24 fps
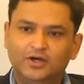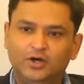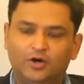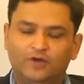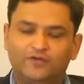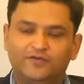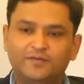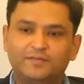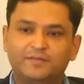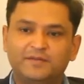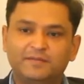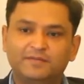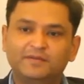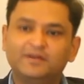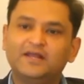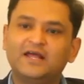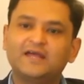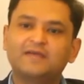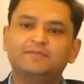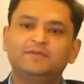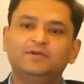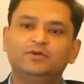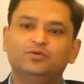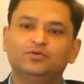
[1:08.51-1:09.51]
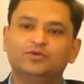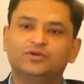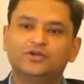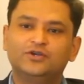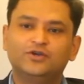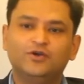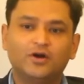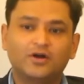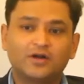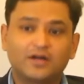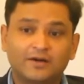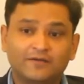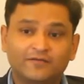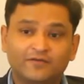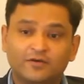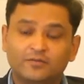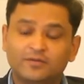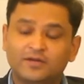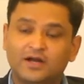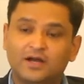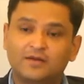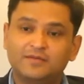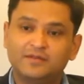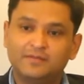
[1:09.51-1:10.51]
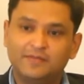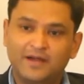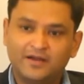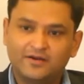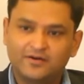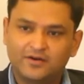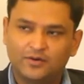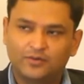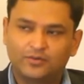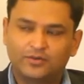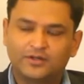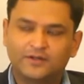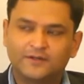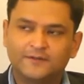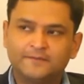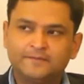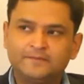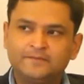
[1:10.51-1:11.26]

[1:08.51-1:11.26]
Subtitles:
or for people like me who did not come from an army background,